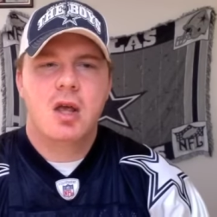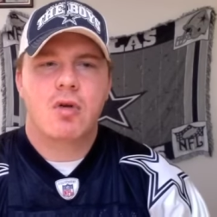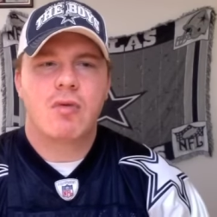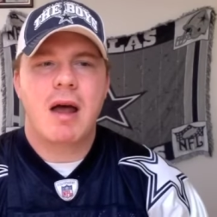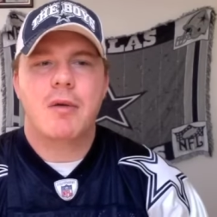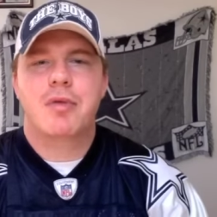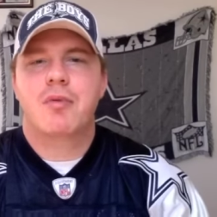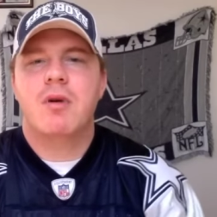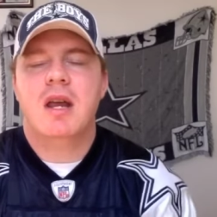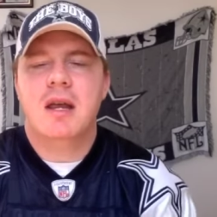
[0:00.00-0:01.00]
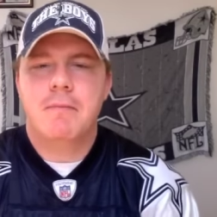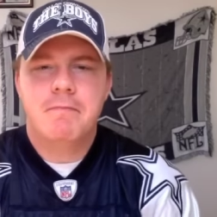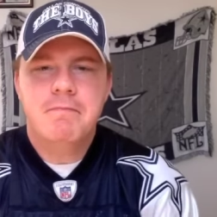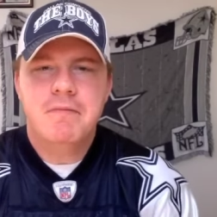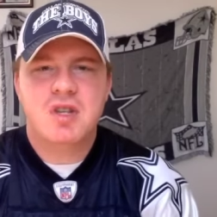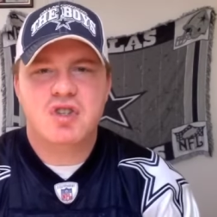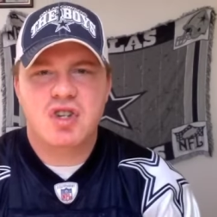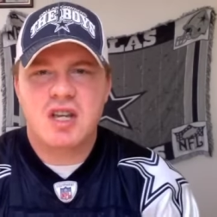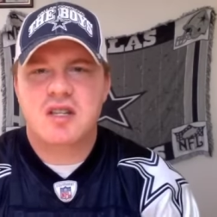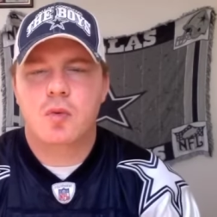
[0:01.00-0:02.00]
Round three,
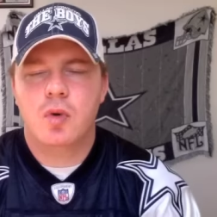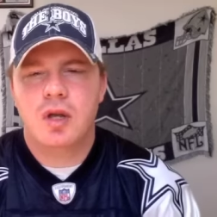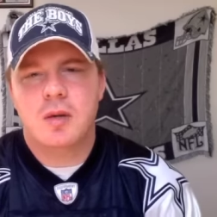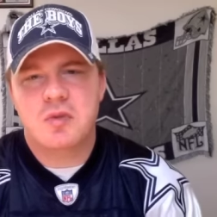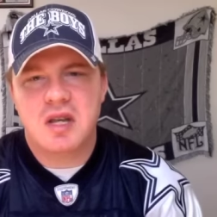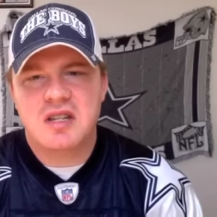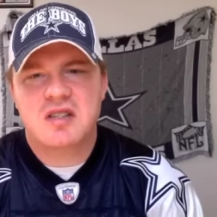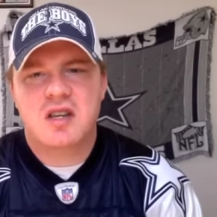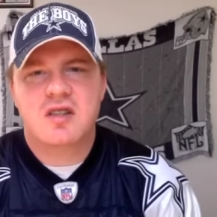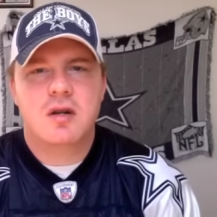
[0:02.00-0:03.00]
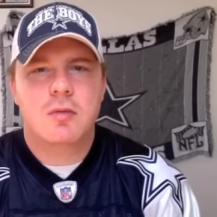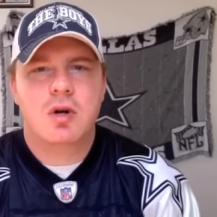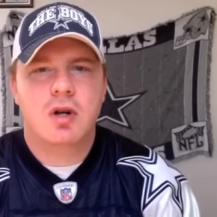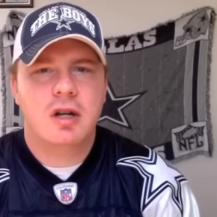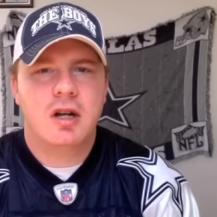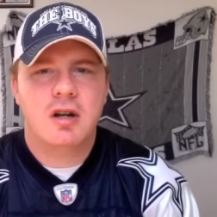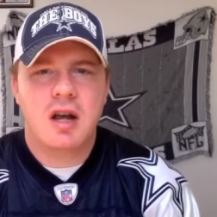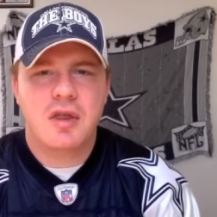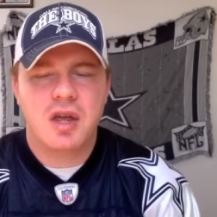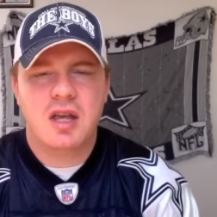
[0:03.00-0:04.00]
Jason Williams. I discussed him earlier.
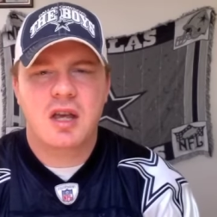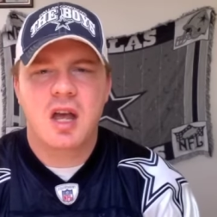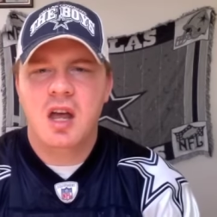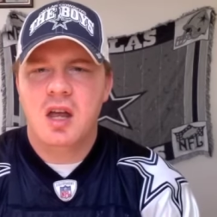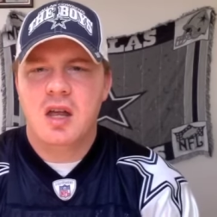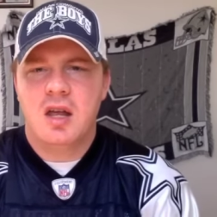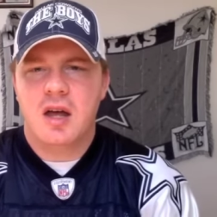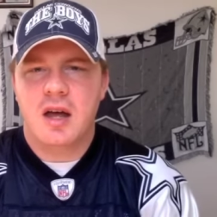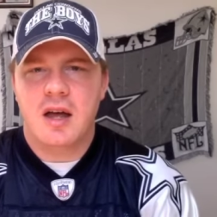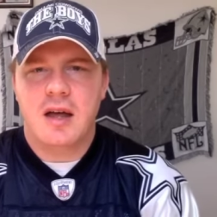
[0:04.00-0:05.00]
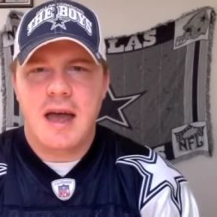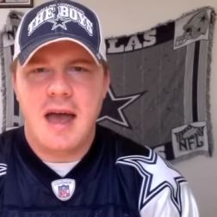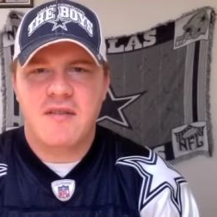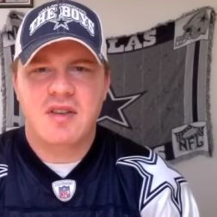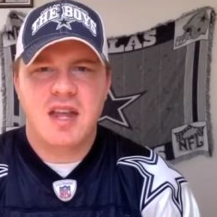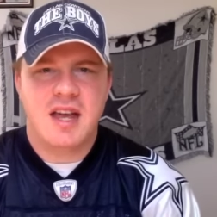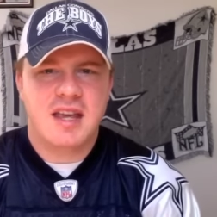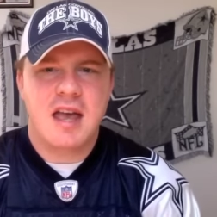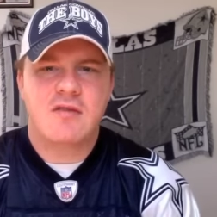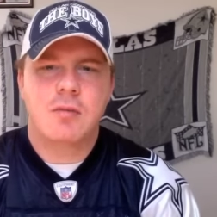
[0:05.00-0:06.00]
I think uh, having that
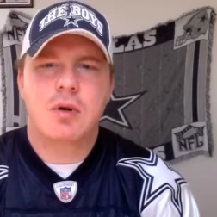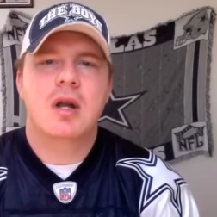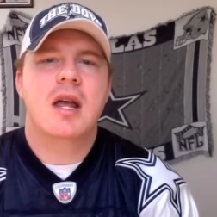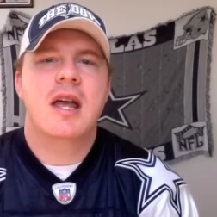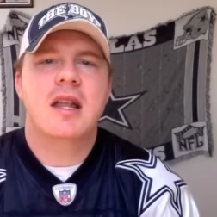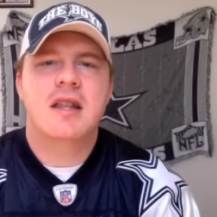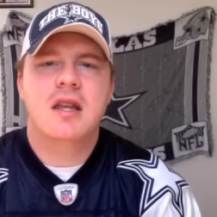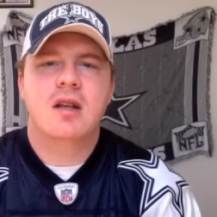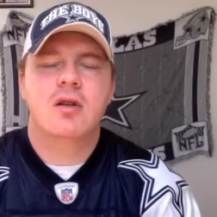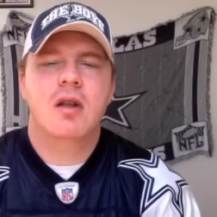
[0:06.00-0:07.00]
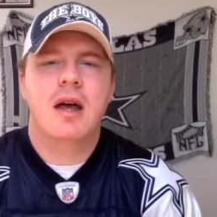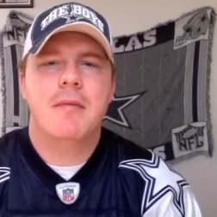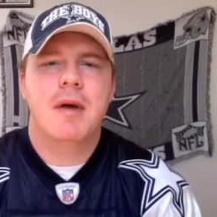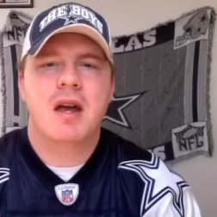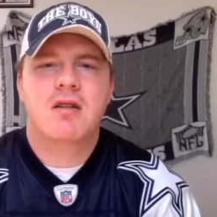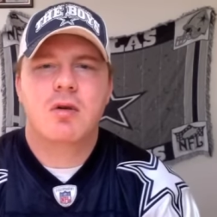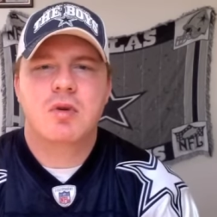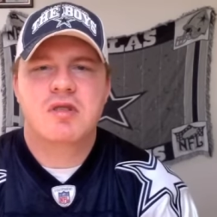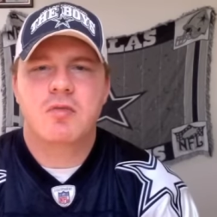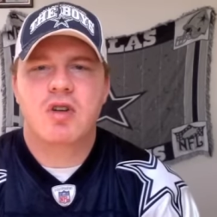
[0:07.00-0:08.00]
Kevin Burnett nickel linebacker
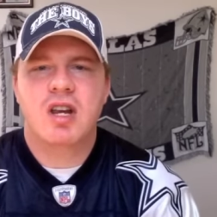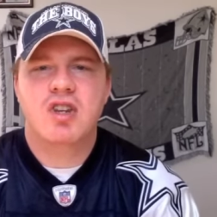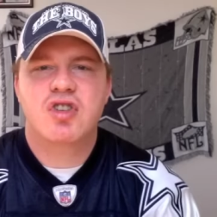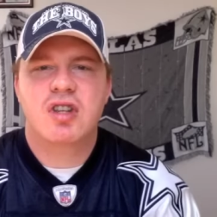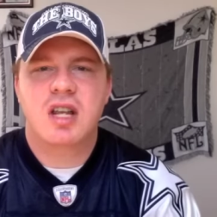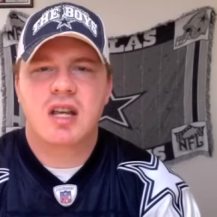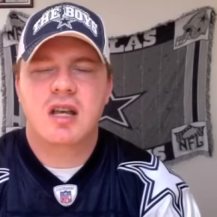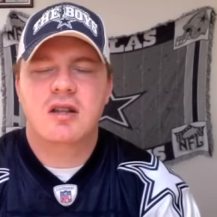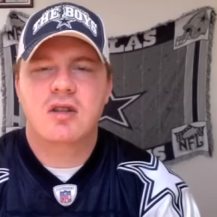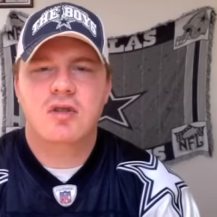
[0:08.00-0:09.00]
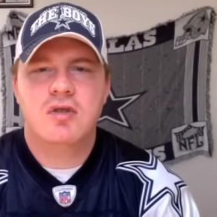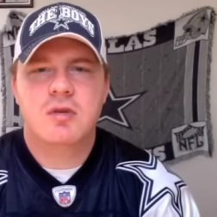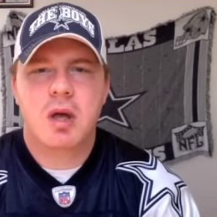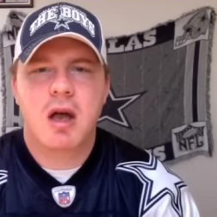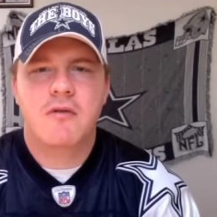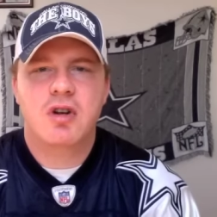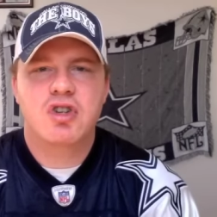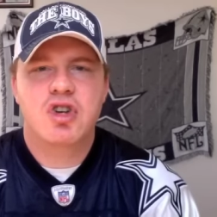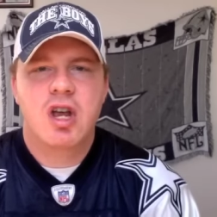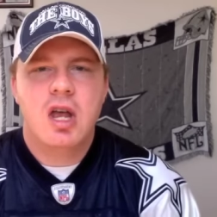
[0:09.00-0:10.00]
with some range and that can do some coverage